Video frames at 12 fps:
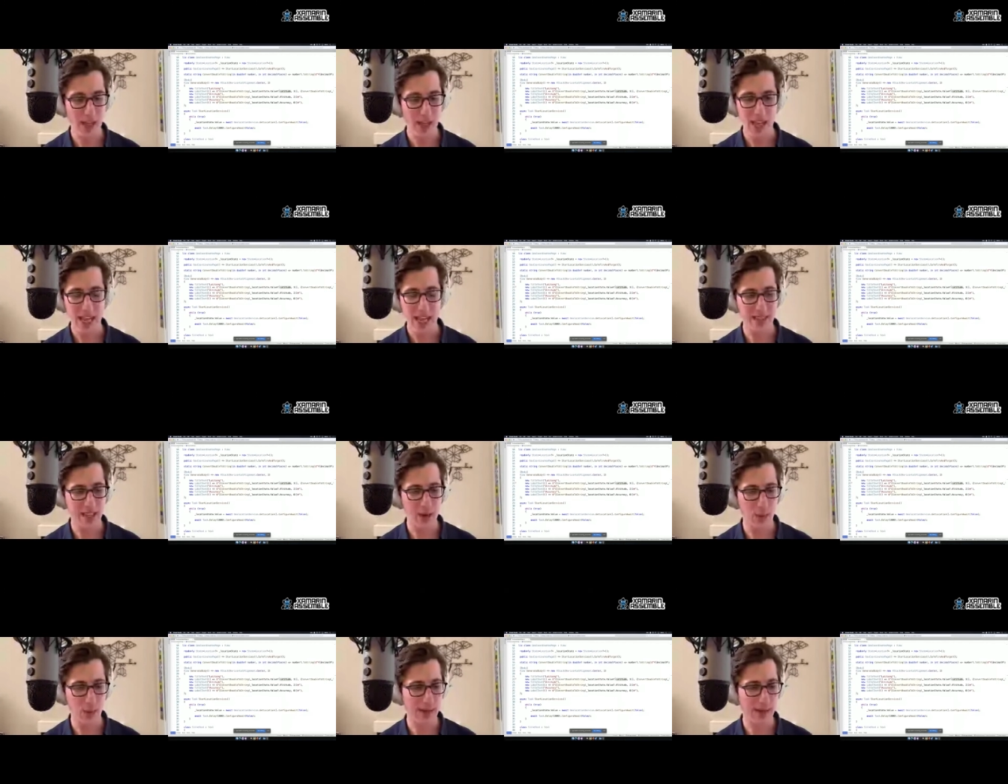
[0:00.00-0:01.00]
And then
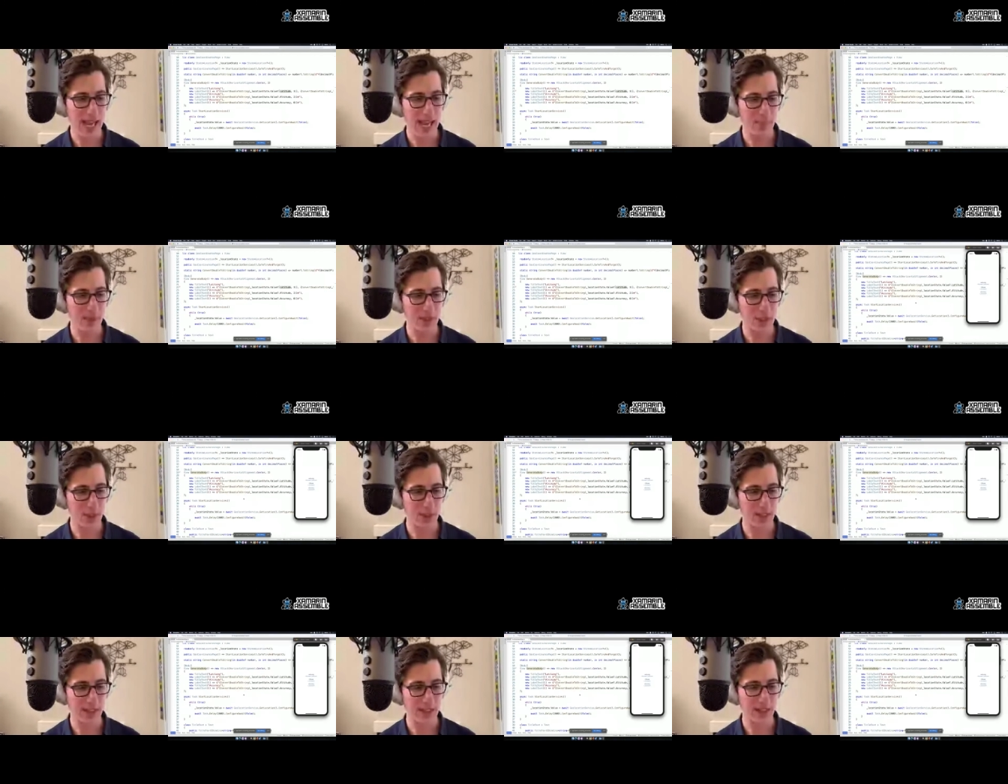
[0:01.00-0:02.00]
what my app is
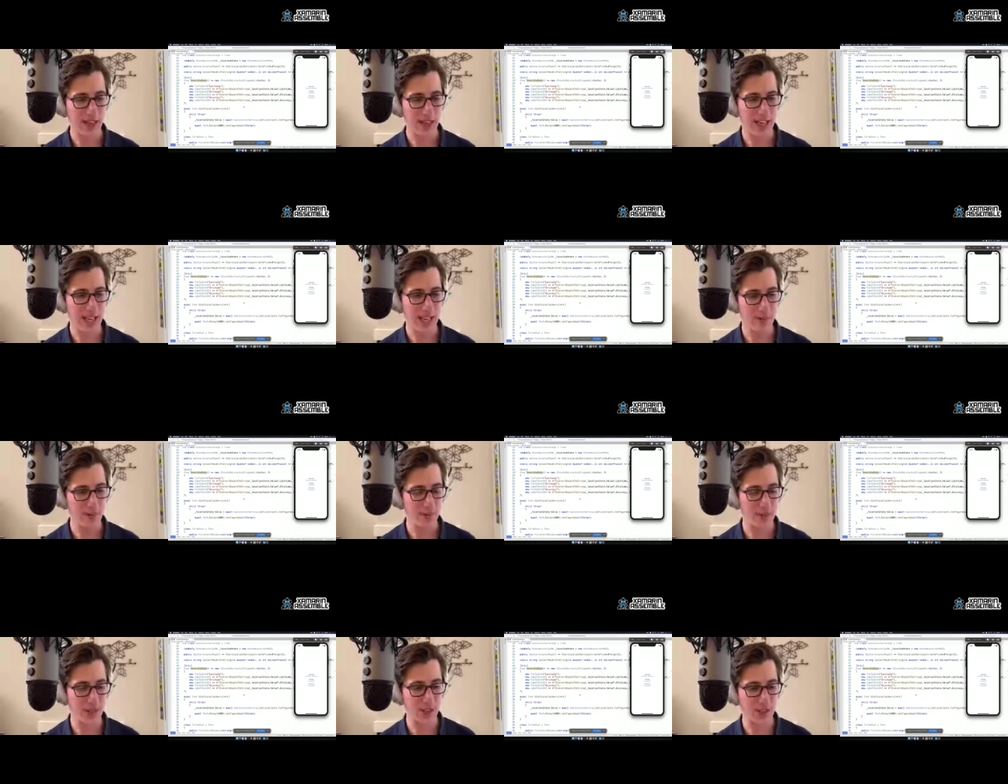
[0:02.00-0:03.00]
doing, I have
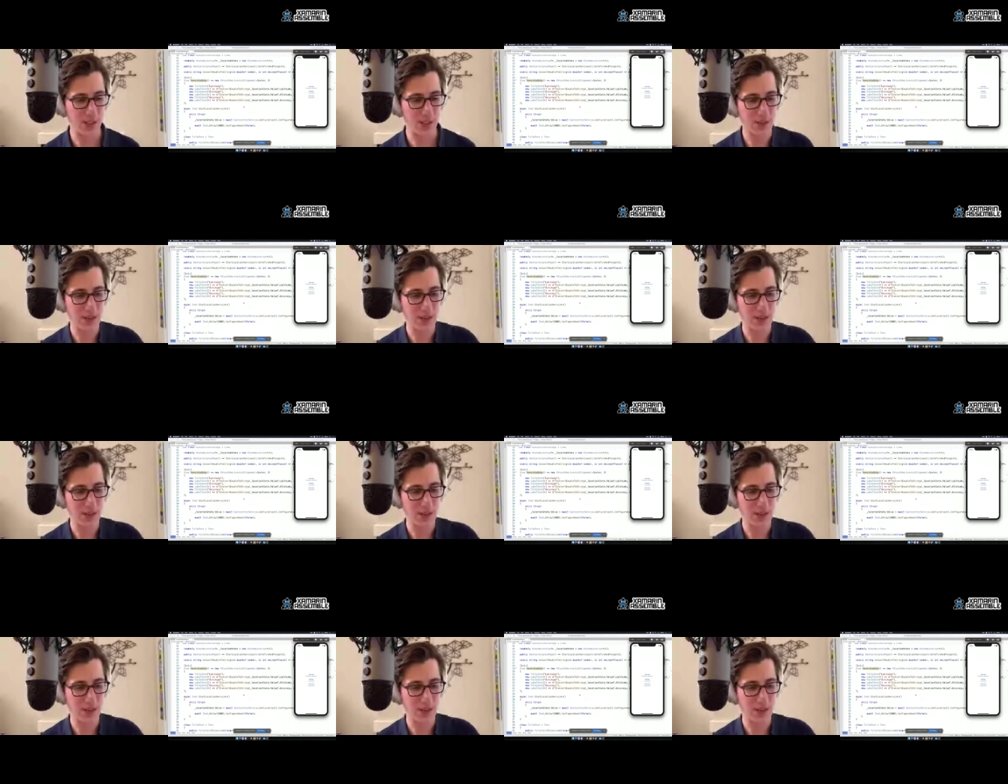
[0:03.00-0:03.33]
this